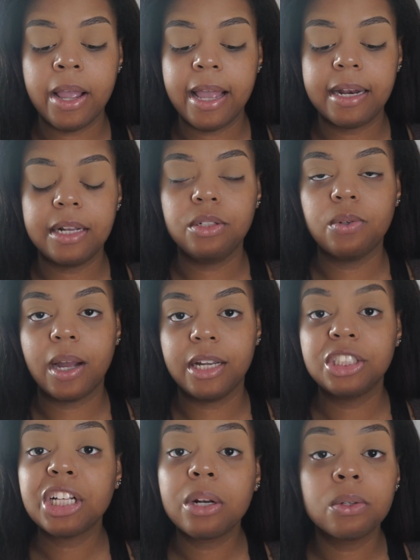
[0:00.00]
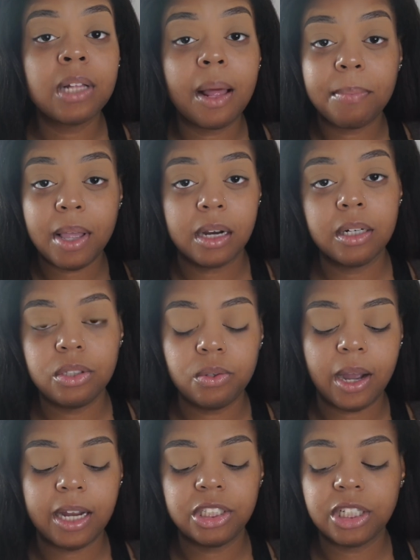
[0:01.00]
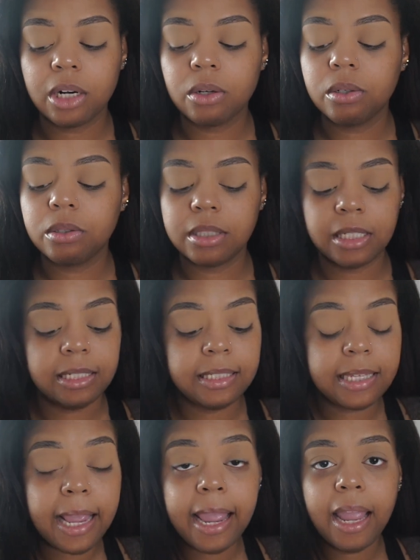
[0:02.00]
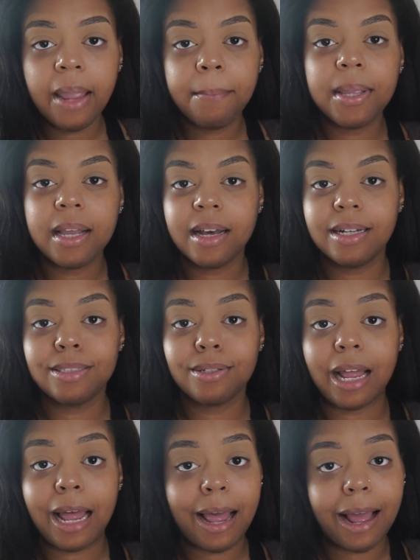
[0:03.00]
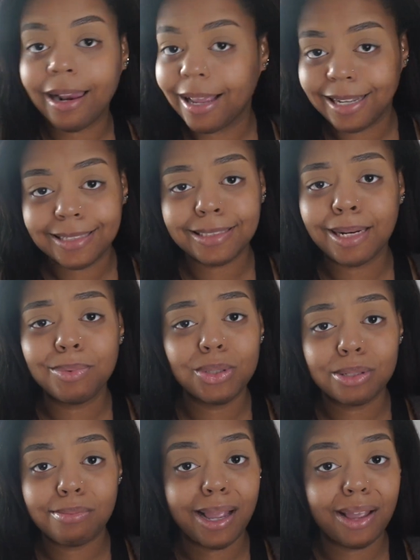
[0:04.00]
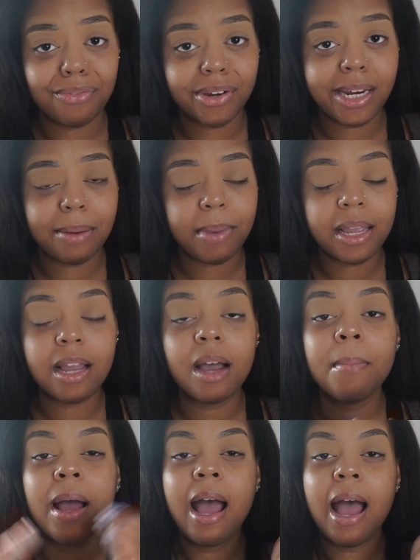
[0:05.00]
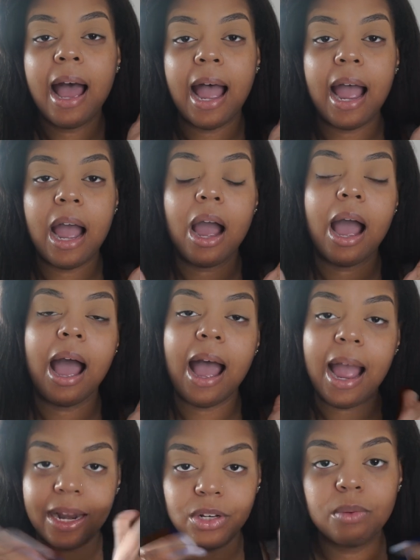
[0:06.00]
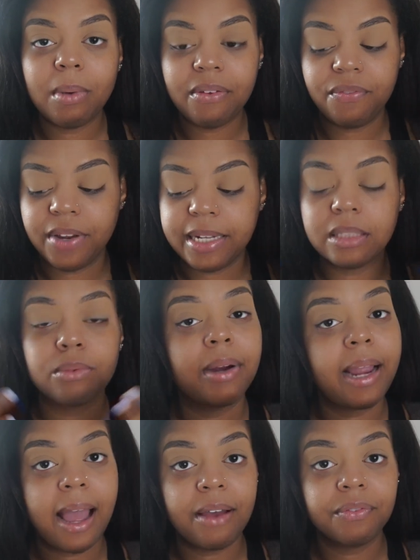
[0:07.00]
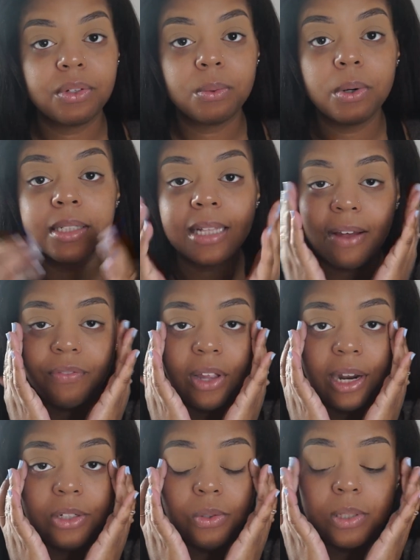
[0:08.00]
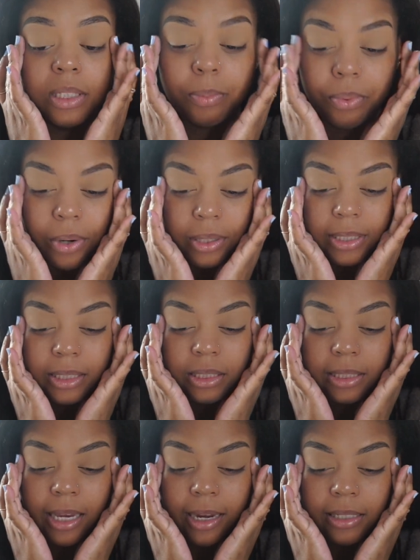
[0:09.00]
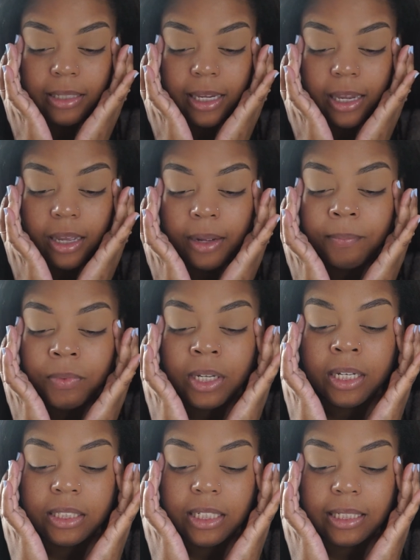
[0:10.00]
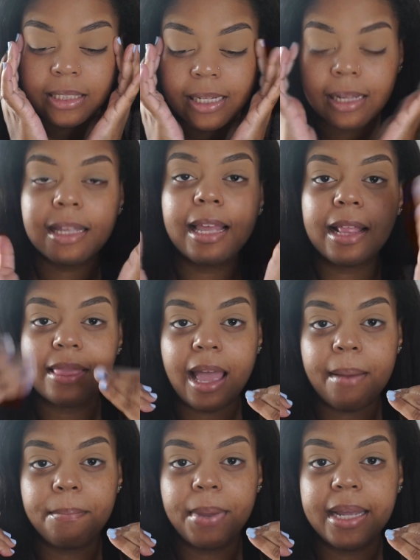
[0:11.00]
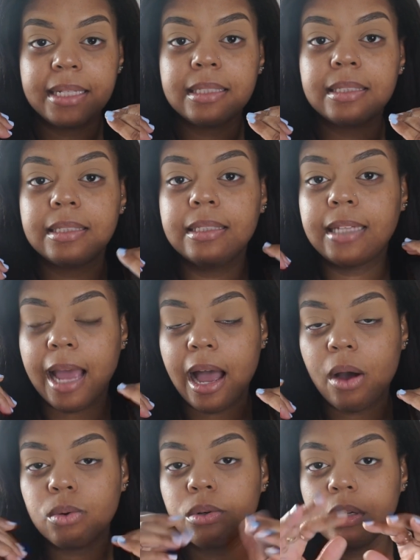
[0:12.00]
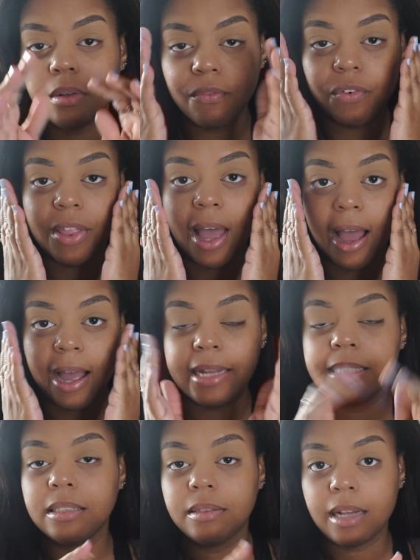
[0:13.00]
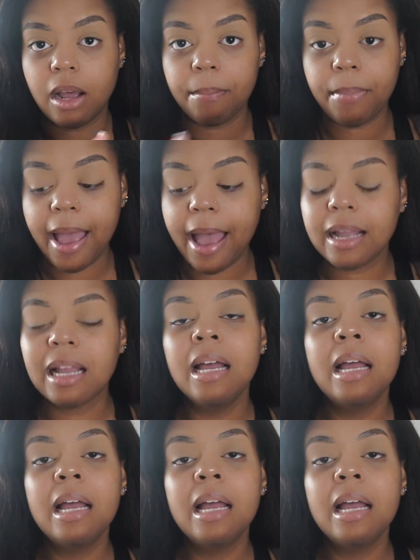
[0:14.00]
ahead and do eyeshadow. I'm not gonna do eyeshadow today because, like I said, I'm doing my everyday makeup. I do my face right afterwards, after I do this technique, just to get that base down for the eyes down pat.